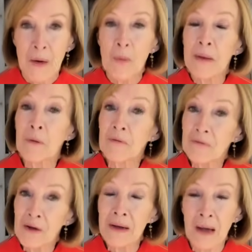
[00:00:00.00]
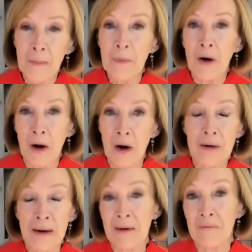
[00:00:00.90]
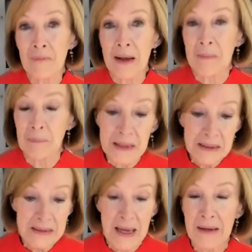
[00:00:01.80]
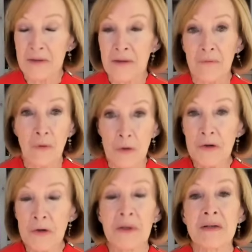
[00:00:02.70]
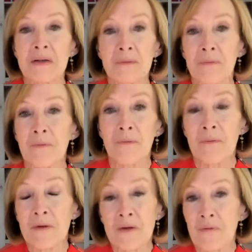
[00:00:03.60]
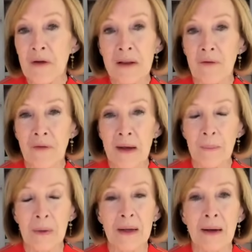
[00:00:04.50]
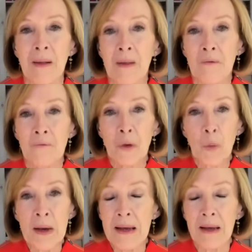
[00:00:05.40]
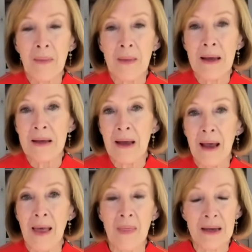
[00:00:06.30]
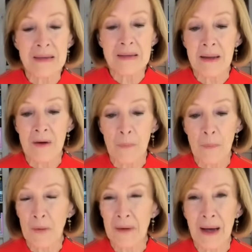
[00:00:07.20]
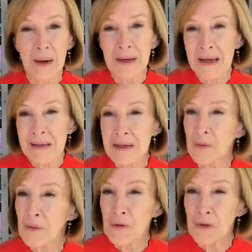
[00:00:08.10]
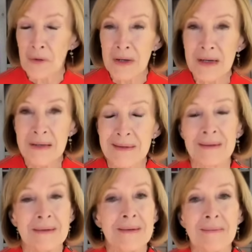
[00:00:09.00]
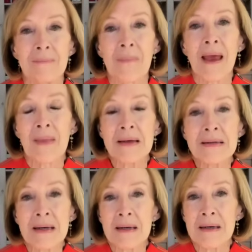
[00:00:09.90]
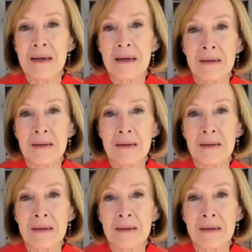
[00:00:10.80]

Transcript: where they were filling up a cart and big sacks of groceries to feed their family for the week. And they said they're both, I would guess they're in their 30s. And they said,